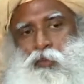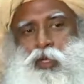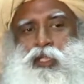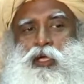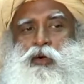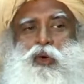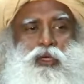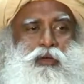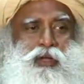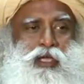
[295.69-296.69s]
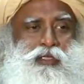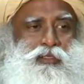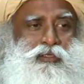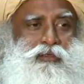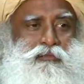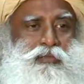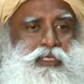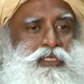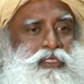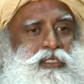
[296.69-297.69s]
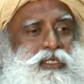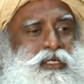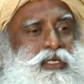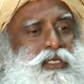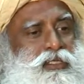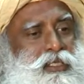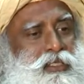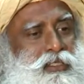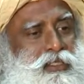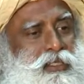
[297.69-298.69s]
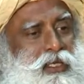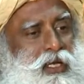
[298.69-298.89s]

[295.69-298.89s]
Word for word: When they're going right, it is the easiest